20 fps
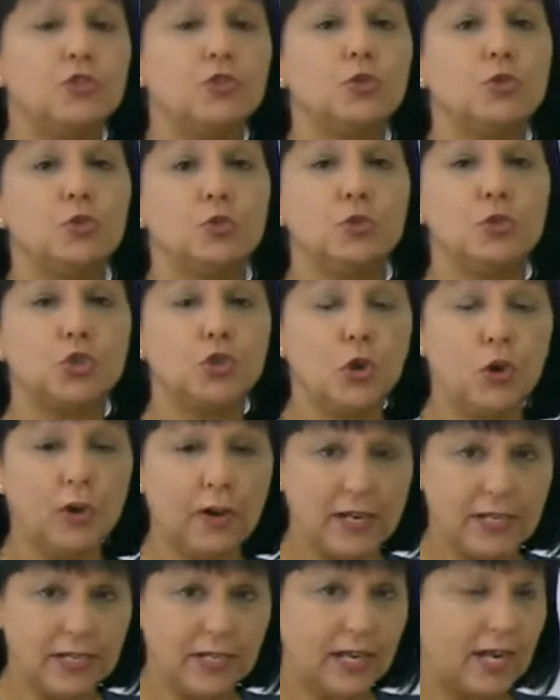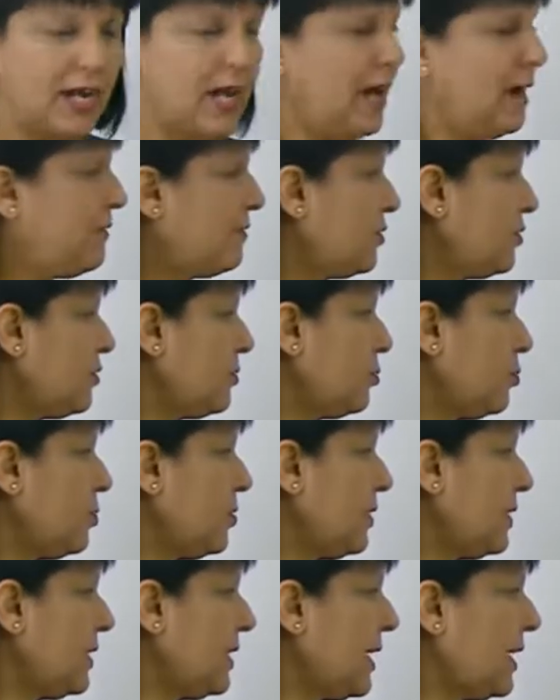to join, after a
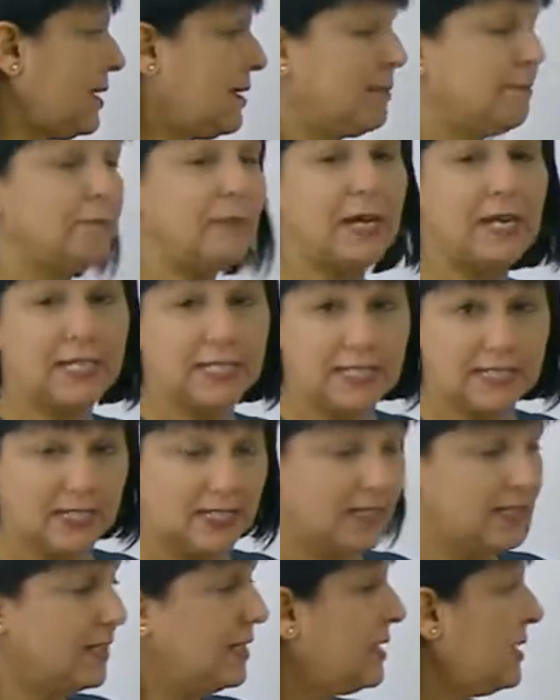word like might.